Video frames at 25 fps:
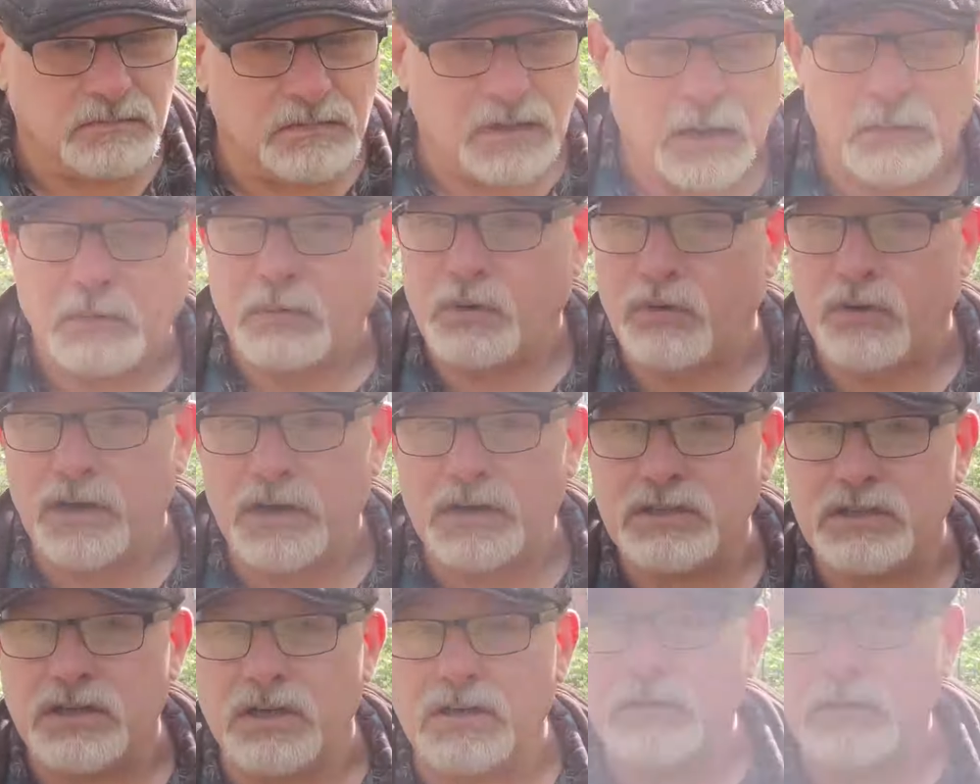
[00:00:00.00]

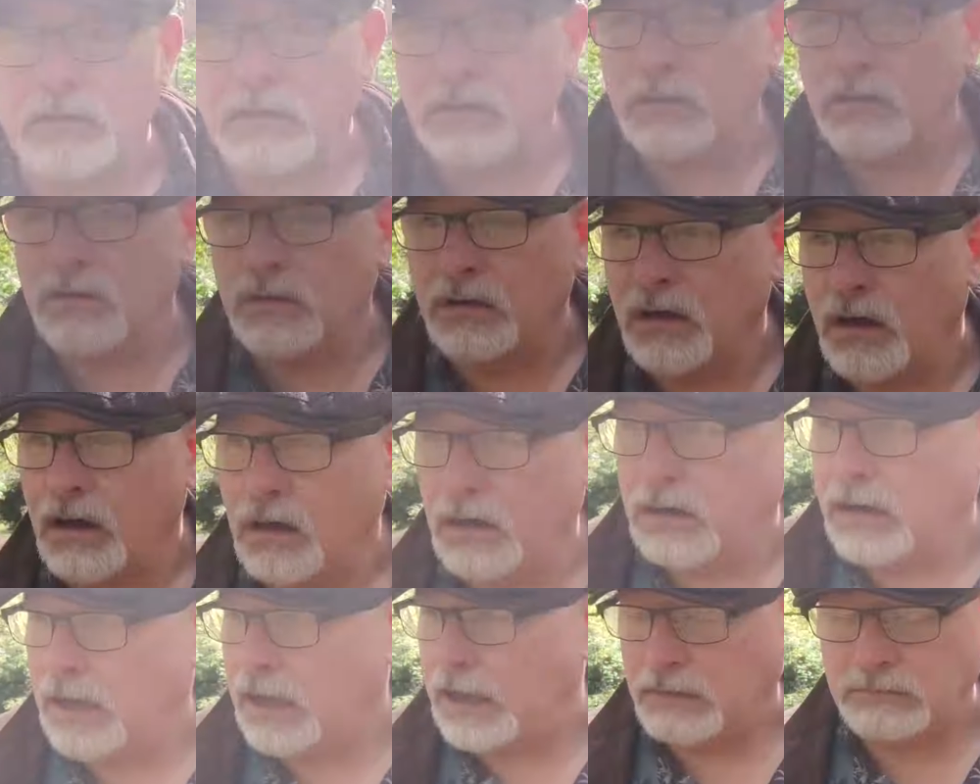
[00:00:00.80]
apparition,
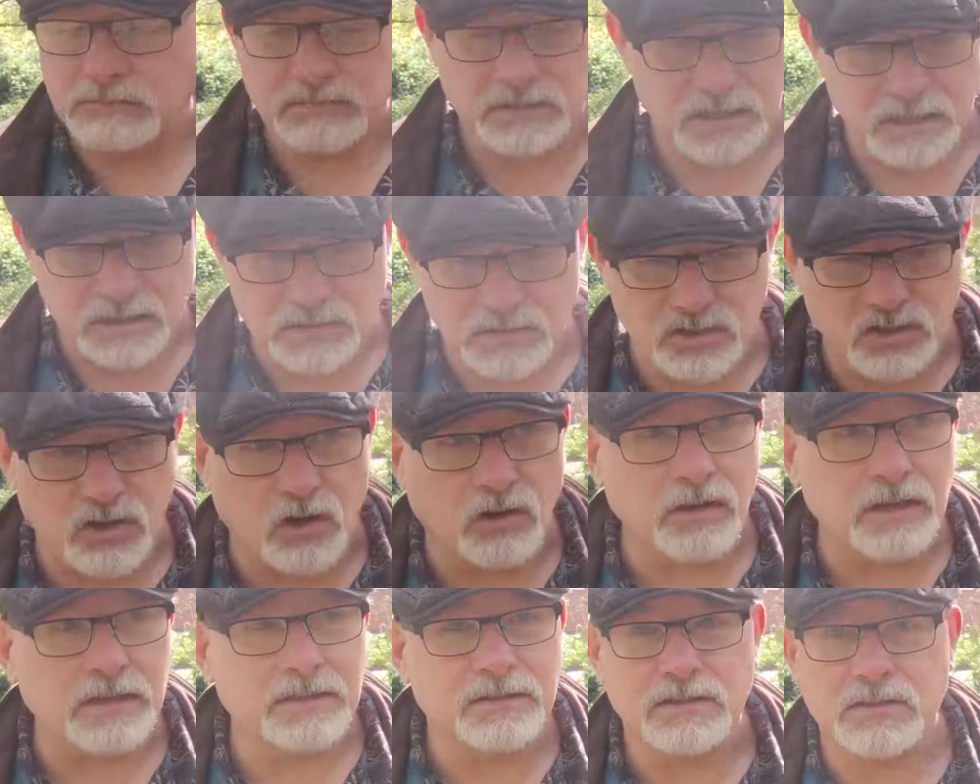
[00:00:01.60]
it seemed
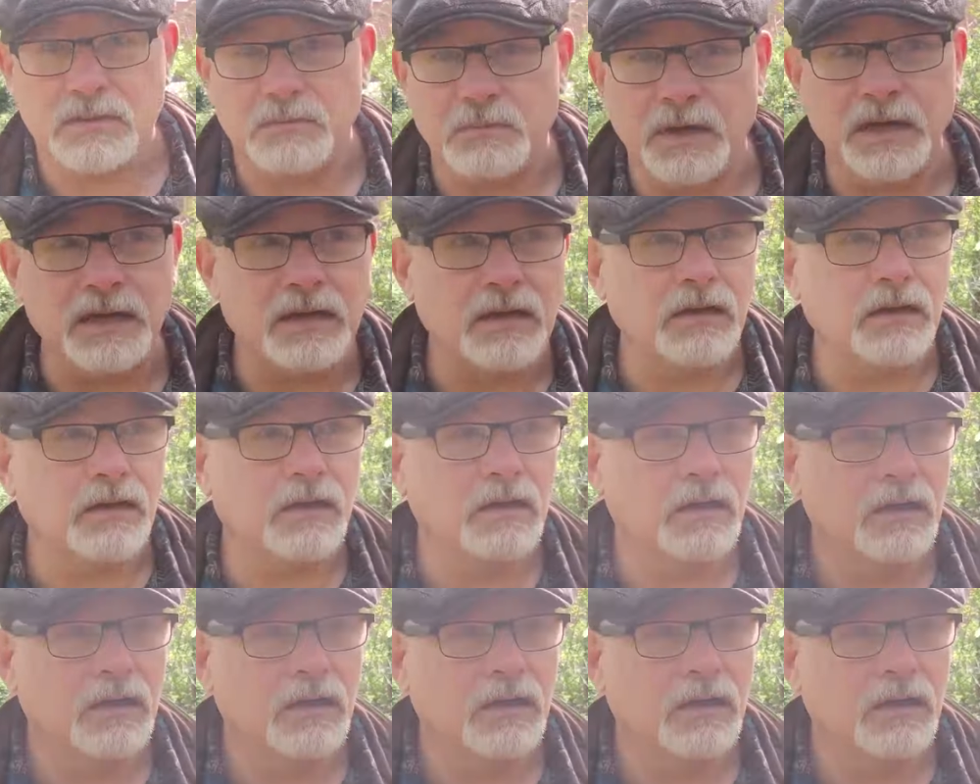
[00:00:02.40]
solid to me.